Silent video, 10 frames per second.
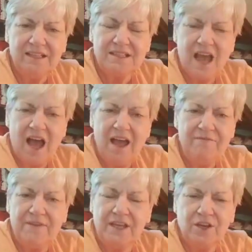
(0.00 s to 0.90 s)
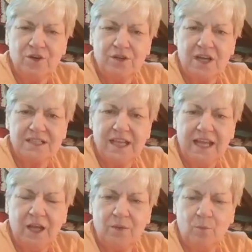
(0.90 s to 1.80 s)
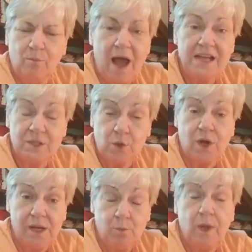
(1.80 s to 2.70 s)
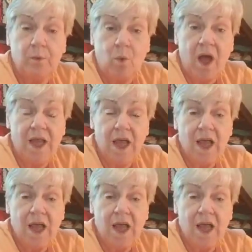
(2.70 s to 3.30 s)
I figured, because my screen went white.